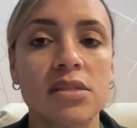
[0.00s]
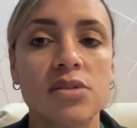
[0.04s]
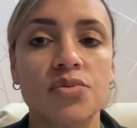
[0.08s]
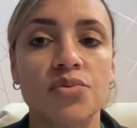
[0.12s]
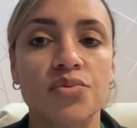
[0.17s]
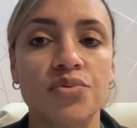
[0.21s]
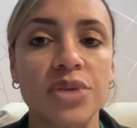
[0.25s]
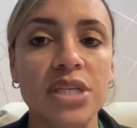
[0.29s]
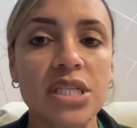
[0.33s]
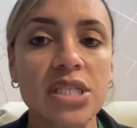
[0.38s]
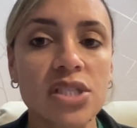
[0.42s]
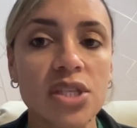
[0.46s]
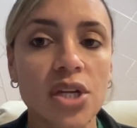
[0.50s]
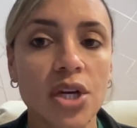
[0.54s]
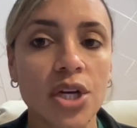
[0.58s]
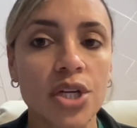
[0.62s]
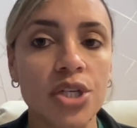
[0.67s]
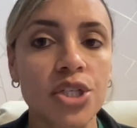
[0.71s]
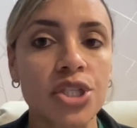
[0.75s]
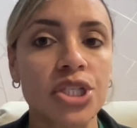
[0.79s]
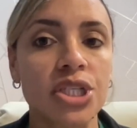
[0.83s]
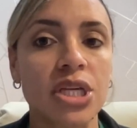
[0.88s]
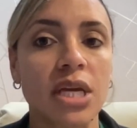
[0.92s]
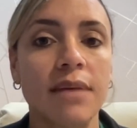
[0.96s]

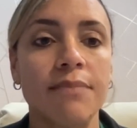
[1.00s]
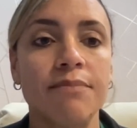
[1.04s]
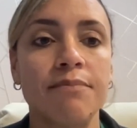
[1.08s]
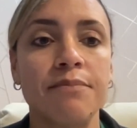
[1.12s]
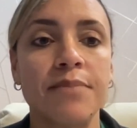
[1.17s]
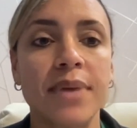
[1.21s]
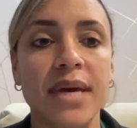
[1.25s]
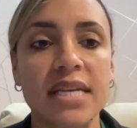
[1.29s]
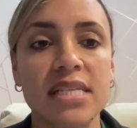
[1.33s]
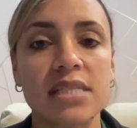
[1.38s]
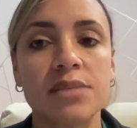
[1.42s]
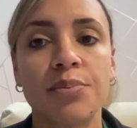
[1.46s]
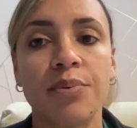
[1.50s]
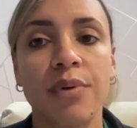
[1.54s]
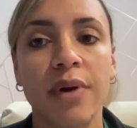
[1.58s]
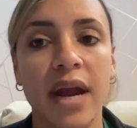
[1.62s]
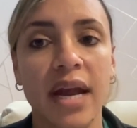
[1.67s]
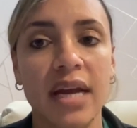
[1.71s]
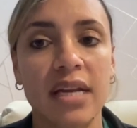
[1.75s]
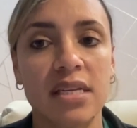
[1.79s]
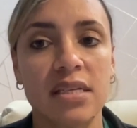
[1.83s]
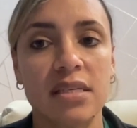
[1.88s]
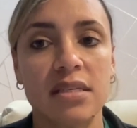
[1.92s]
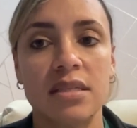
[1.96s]
research and best
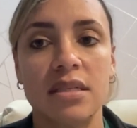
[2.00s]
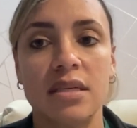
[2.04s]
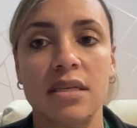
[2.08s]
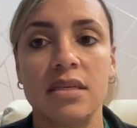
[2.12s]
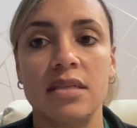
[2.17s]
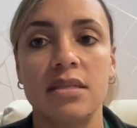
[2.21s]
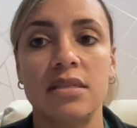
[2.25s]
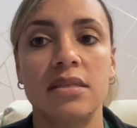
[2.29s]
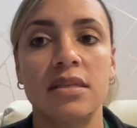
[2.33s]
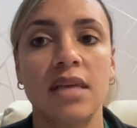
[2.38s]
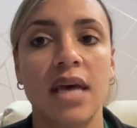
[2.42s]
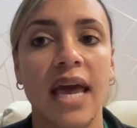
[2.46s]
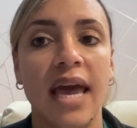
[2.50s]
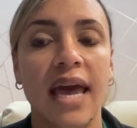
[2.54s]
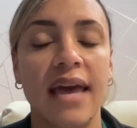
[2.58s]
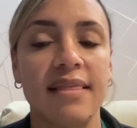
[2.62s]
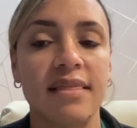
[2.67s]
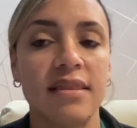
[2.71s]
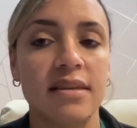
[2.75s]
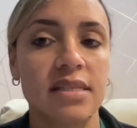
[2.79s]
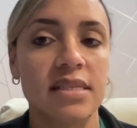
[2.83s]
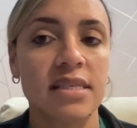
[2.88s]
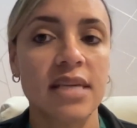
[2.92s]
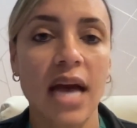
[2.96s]
practices at the
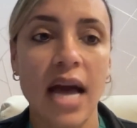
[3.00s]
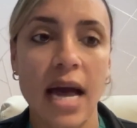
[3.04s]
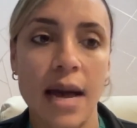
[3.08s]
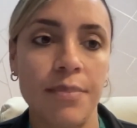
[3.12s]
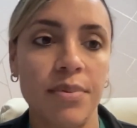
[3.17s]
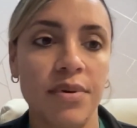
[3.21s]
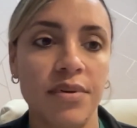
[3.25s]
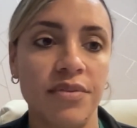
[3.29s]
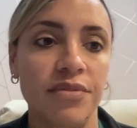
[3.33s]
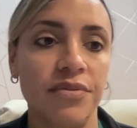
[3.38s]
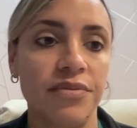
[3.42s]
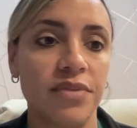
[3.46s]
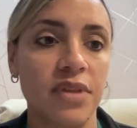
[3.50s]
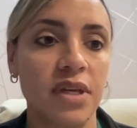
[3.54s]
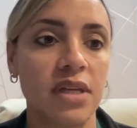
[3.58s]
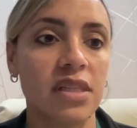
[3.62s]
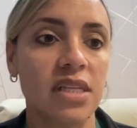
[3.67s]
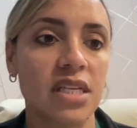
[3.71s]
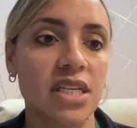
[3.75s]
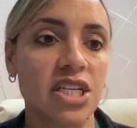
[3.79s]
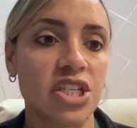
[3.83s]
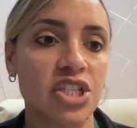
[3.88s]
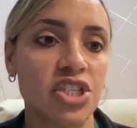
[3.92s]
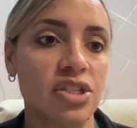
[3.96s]
top of the
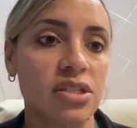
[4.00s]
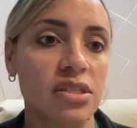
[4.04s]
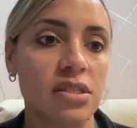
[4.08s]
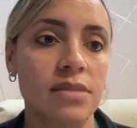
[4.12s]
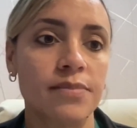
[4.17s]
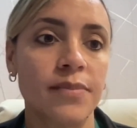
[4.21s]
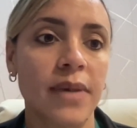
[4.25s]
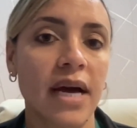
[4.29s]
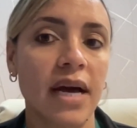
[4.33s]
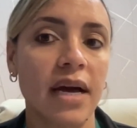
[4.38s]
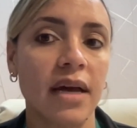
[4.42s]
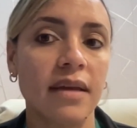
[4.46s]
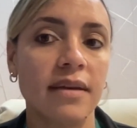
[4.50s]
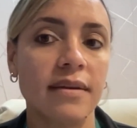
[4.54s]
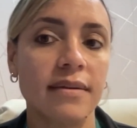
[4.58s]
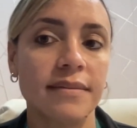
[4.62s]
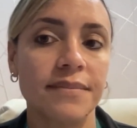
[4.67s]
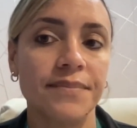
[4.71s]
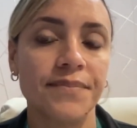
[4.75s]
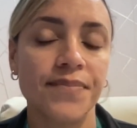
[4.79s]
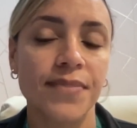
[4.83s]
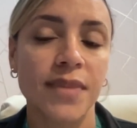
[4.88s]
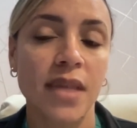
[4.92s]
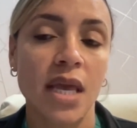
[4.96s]
clinician's mind.
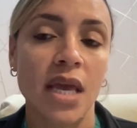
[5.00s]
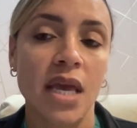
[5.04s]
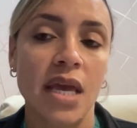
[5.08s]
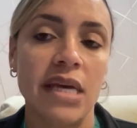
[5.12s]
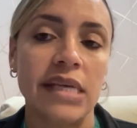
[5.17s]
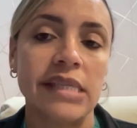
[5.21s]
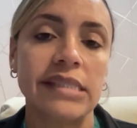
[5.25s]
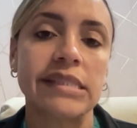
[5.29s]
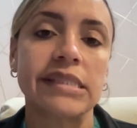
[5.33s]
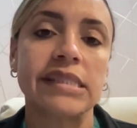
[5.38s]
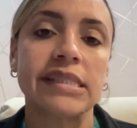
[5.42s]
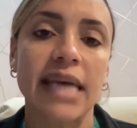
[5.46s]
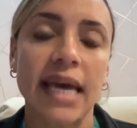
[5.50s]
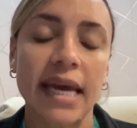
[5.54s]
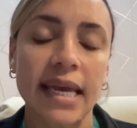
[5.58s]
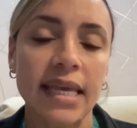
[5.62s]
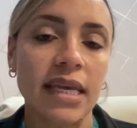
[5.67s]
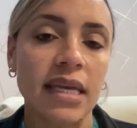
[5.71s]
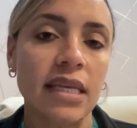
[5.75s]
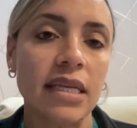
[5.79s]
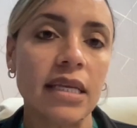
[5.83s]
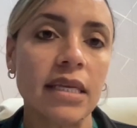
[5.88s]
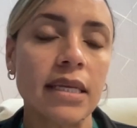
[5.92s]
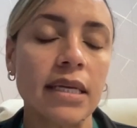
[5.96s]

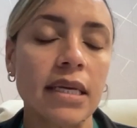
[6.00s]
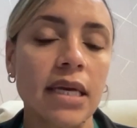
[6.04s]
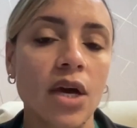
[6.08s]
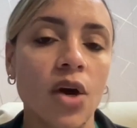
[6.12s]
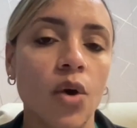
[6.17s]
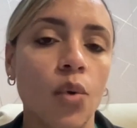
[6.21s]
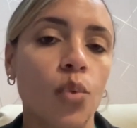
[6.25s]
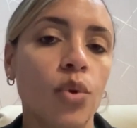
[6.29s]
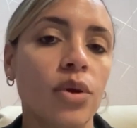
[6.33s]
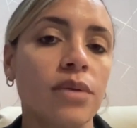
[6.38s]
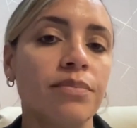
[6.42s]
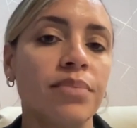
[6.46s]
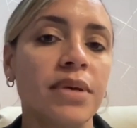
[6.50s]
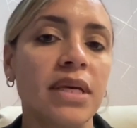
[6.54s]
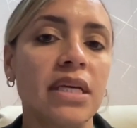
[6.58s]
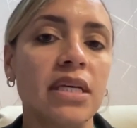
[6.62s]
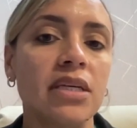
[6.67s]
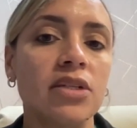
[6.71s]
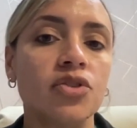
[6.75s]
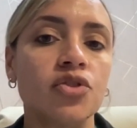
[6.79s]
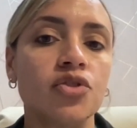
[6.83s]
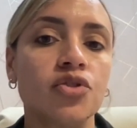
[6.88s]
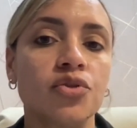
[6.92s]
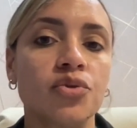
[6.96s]
Second would be
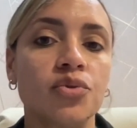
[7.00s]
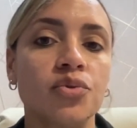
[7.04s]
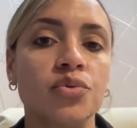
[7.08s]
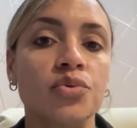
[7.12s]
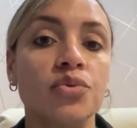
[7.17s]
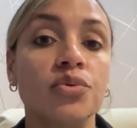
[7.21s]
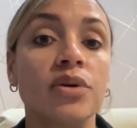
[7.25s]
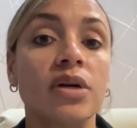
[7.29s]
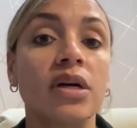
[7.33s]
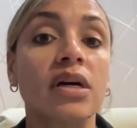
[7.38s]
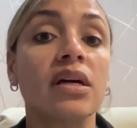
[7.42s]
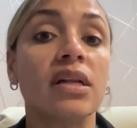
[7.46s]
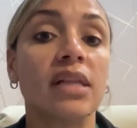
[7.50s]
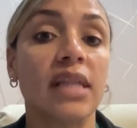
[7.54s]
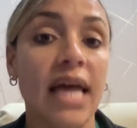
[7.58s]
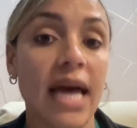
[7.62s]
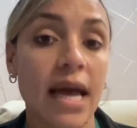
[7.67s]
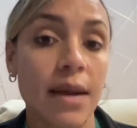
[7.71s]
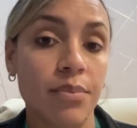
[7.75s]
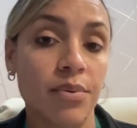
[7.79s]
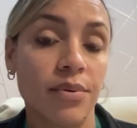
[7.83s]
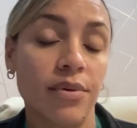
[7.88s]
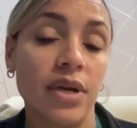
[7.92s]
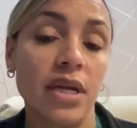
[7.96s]
to
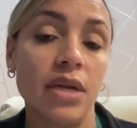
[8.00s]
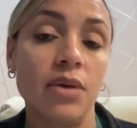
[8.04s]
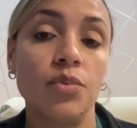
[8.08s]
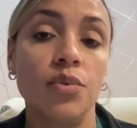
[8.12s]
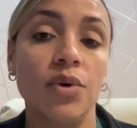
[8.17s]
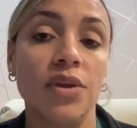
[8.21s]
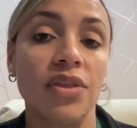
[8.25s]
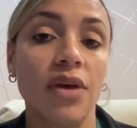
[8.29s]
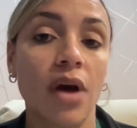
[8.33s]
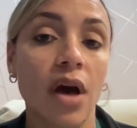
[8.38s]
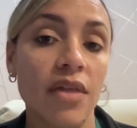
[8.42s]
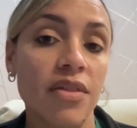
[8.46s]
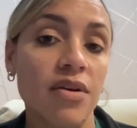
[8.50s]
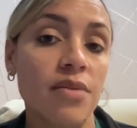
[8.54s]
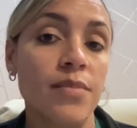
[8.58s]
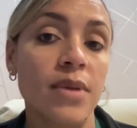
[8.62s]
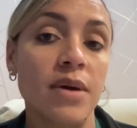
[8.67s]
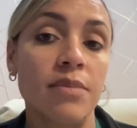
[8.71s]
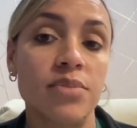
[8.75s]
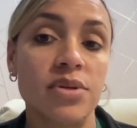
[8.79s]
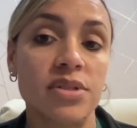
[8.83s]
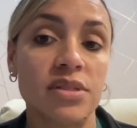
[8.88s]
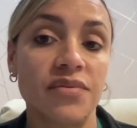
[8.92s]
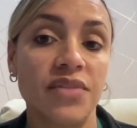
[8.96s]
collaborate with other
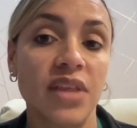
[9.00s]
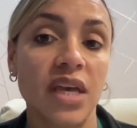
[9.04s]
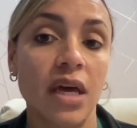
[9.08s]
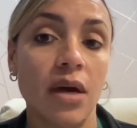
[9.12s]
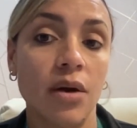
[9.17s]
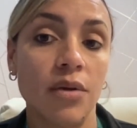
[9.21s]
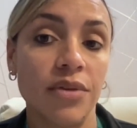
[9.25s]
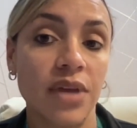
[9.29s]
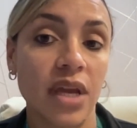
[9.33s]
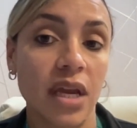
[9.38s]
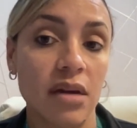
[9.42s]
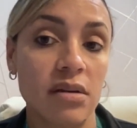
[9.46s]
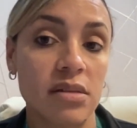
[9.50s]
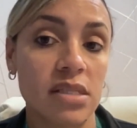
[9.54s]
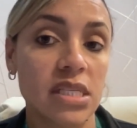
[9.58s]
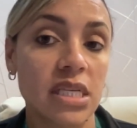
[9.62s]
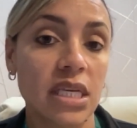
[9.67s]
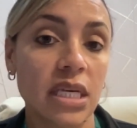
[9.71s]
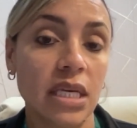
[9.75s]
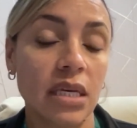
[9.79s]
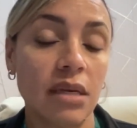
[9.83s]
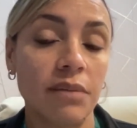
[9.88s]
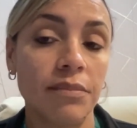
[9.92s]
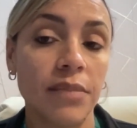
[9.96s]
members of the healthcare
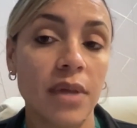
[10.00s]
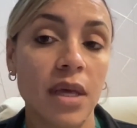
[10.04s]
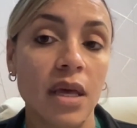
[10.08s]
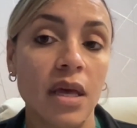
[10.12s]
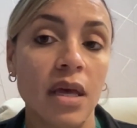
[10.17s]
team.